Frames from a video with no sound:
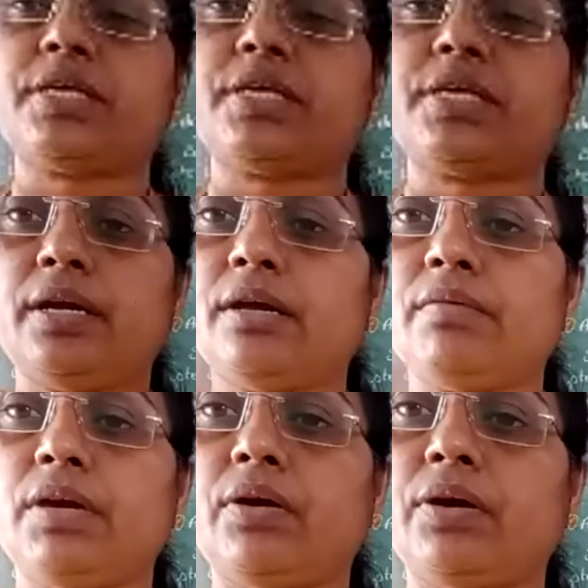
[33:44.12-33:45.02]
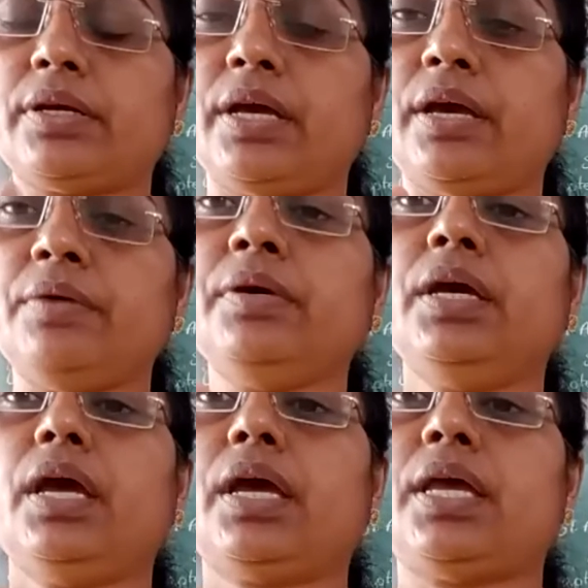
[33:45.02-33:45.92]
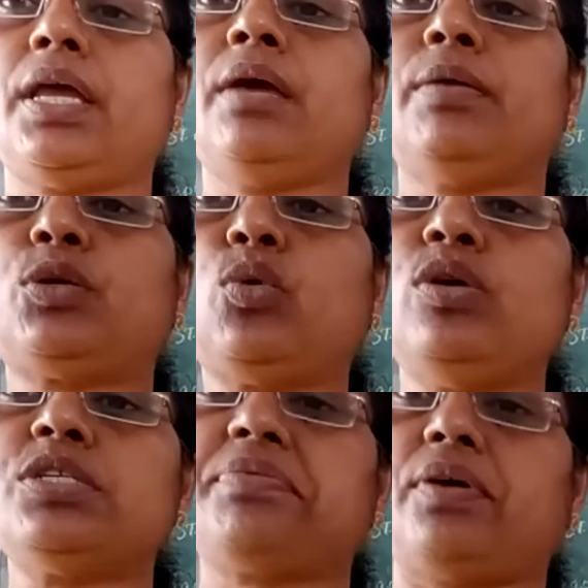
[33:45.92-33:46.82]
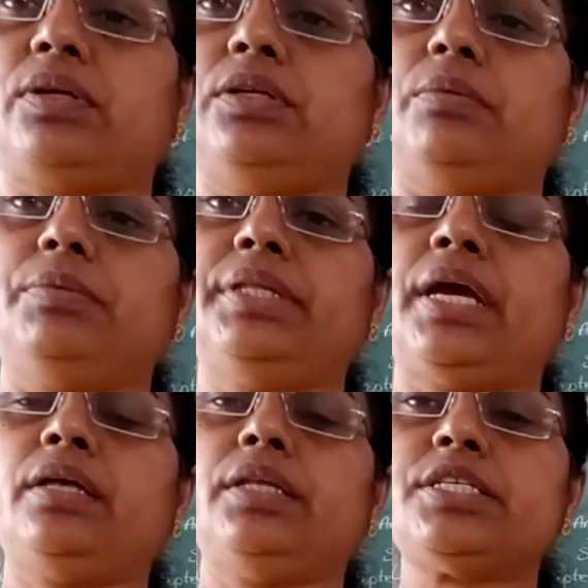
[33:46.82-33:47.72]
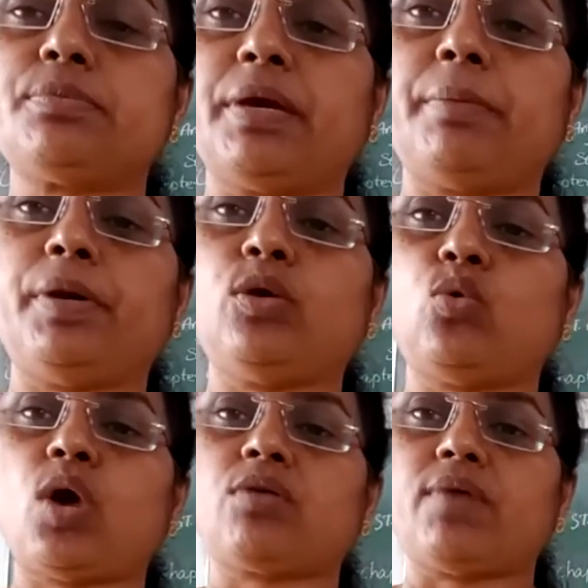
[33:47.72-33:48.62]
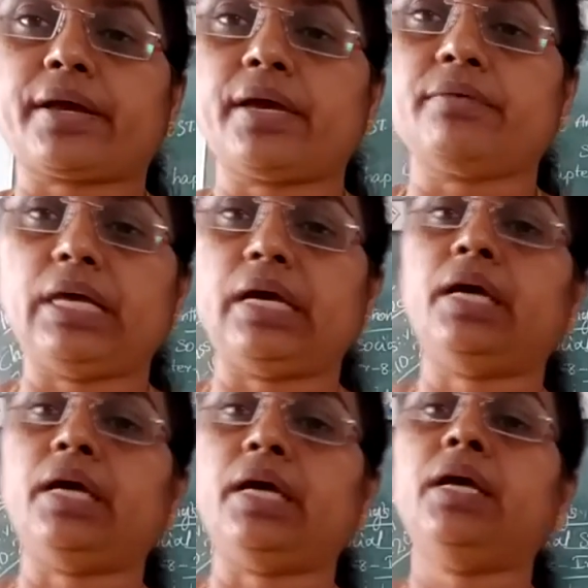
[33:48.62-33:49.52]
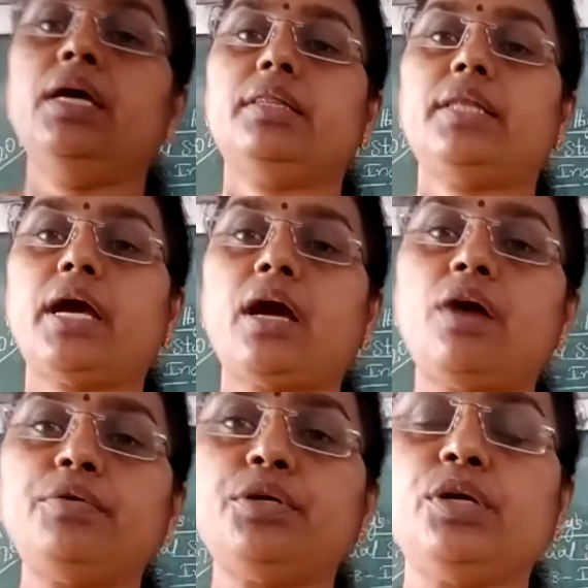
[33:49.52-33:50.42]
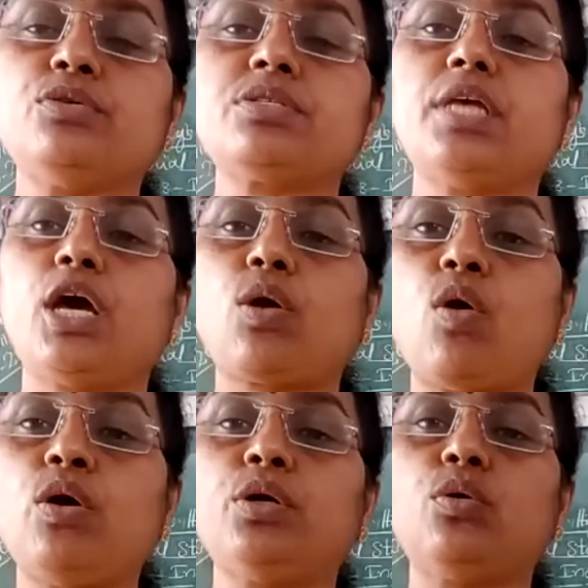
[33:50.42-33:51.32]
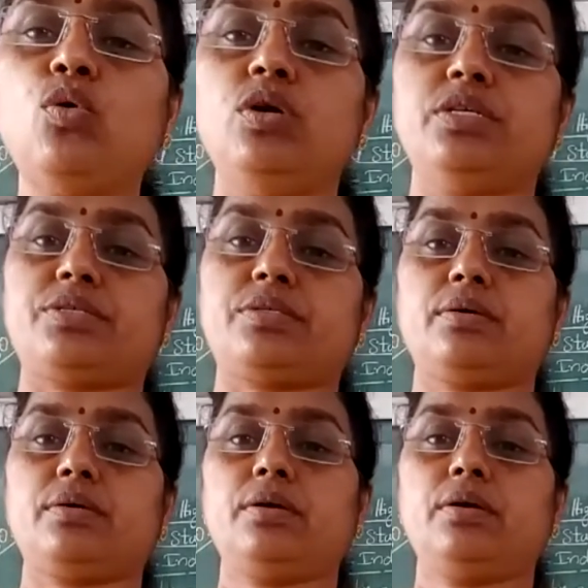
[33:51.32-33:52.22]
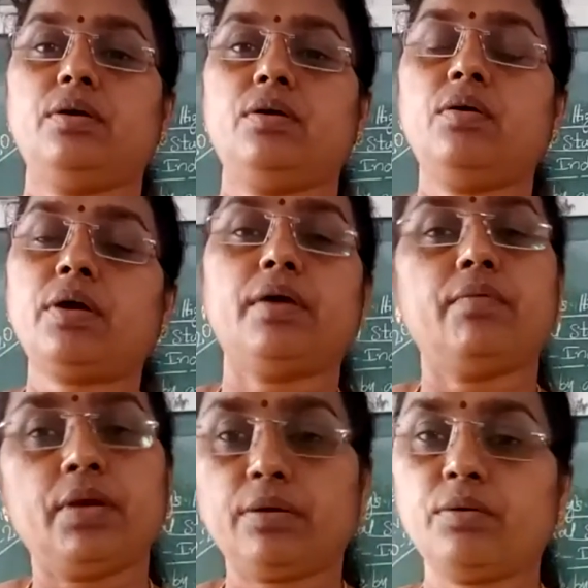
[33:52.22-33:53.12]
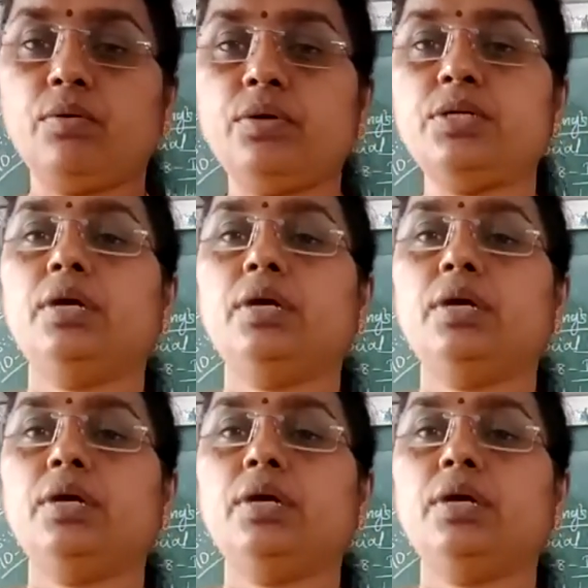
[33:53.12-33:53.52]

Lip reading: trader will not give any tools for them. These people who are working there, they have to use their own tools. Okay, very good.